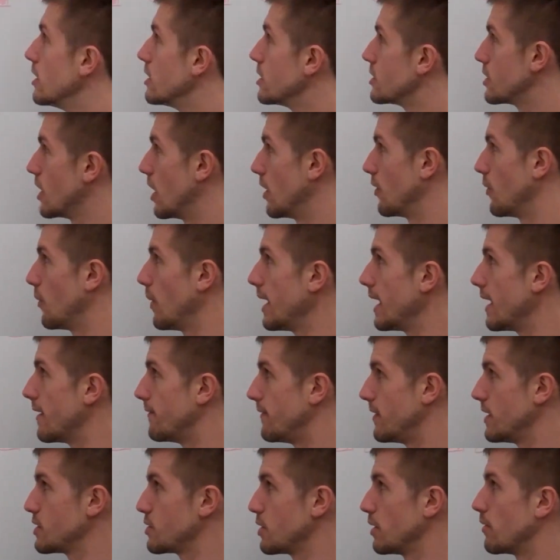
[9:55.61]
So the way I
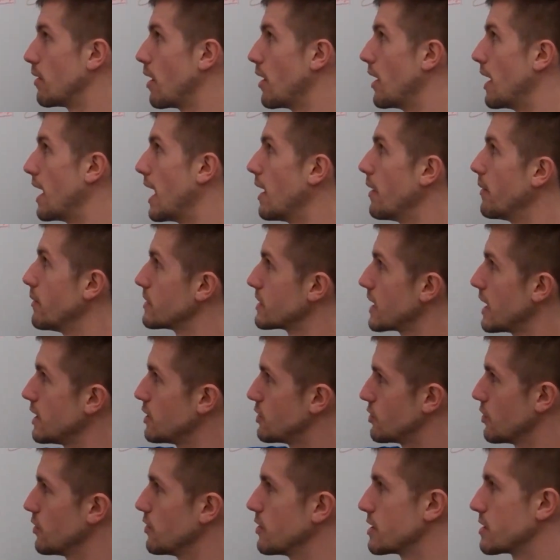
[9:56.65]
visually wrote it out was I
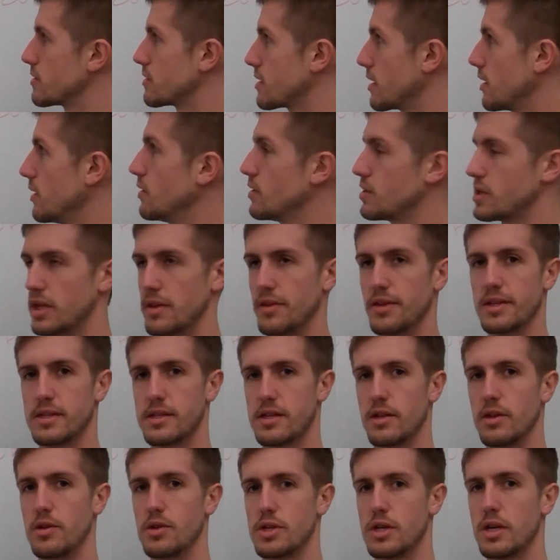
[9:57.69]
drew this solution. This
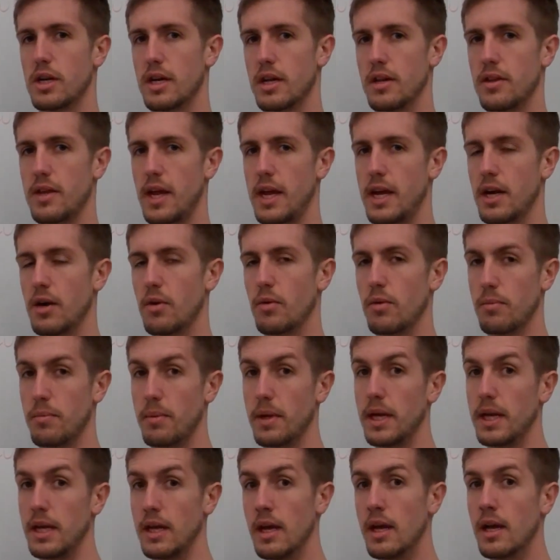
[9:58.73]
solution container would
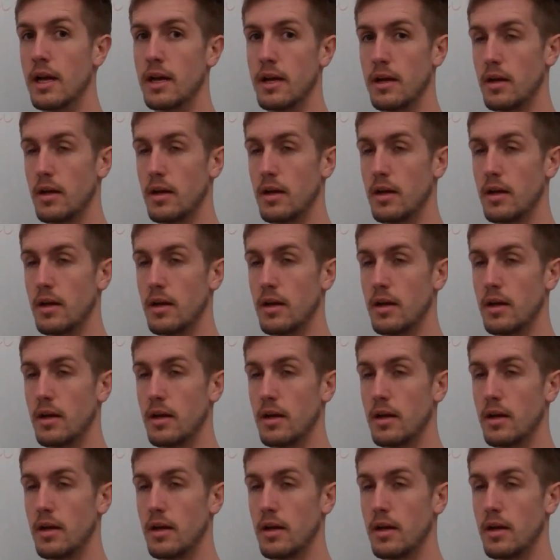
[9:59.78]
be,